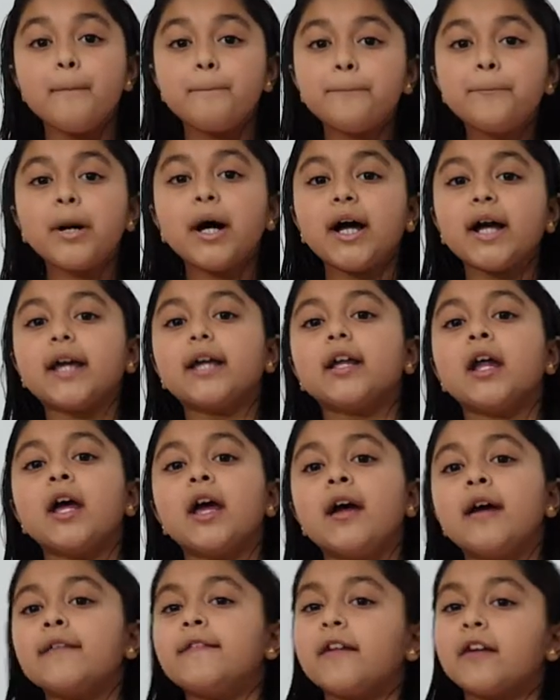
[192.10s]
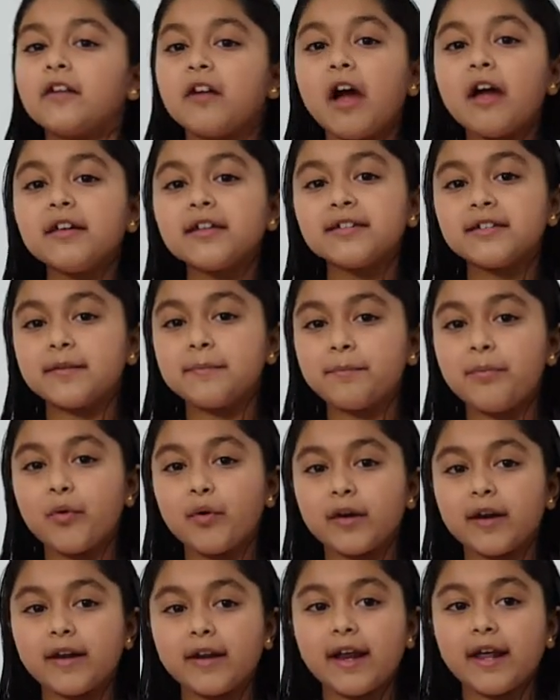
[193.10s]
But they're not as
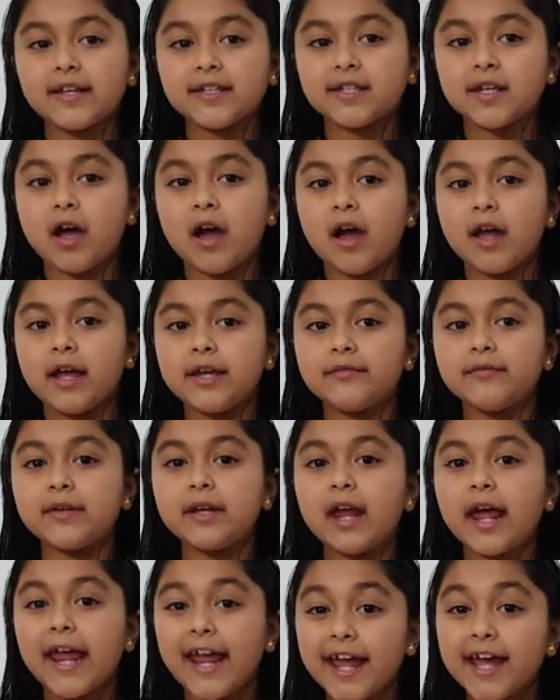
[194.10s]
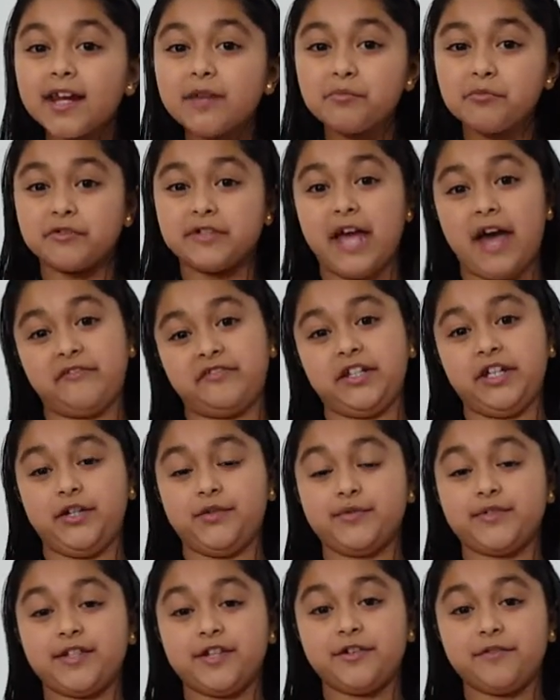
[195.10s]
important as even animals have to
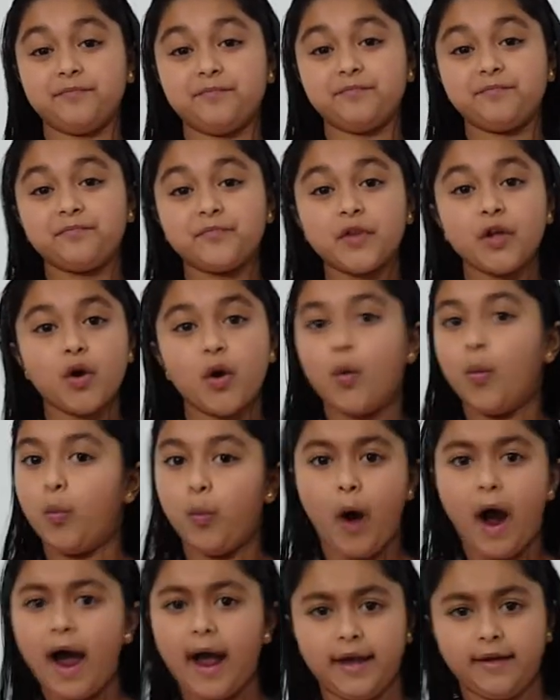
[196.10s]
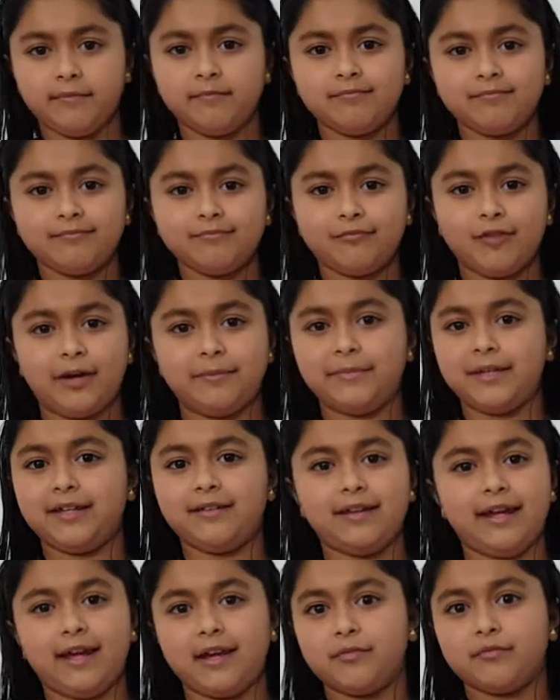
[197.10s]
use it. Why? I mean,
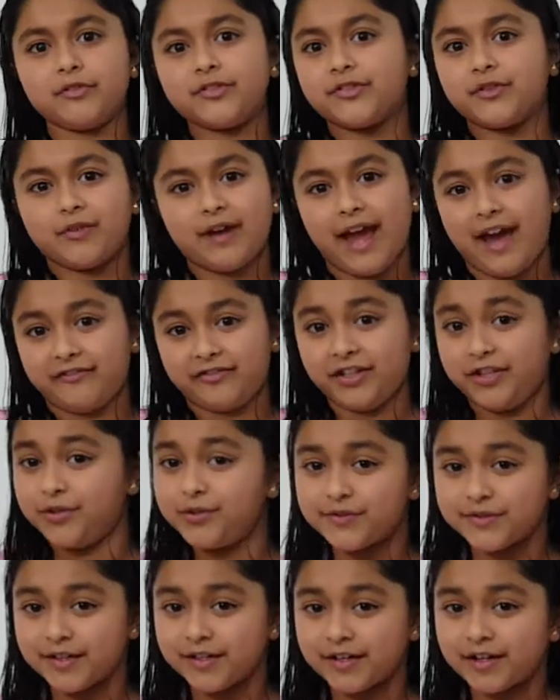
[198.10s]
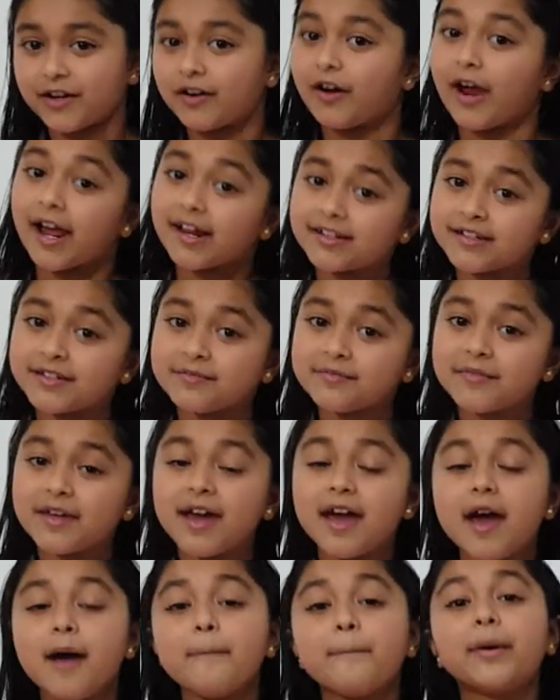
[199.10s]
animals don't have to use it, correct?
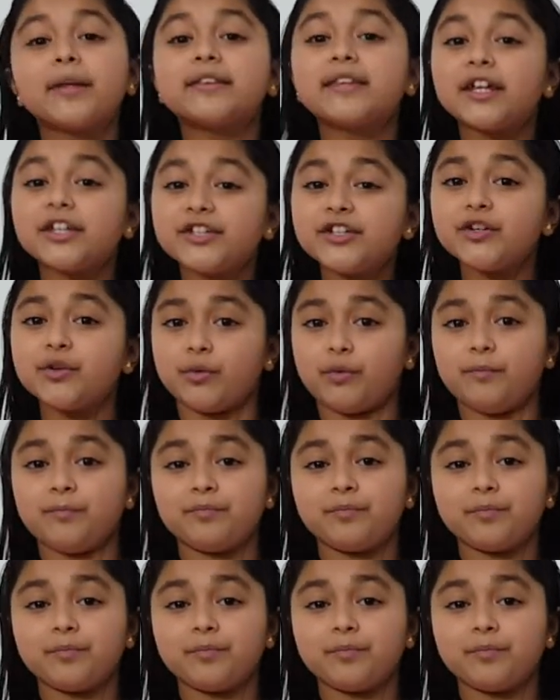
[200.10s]
But they do.